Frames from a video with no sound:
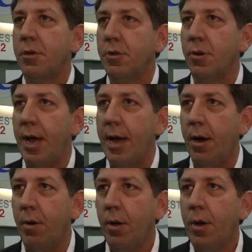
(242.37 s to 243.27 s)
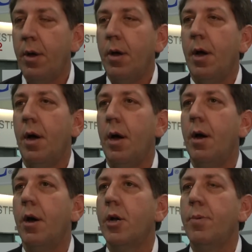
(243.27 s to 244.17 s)
because so now
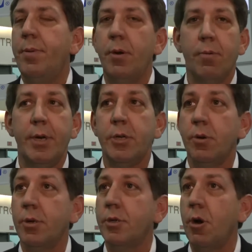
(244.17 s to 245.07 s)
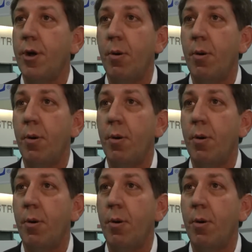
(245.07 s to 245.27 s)
our compute resources, our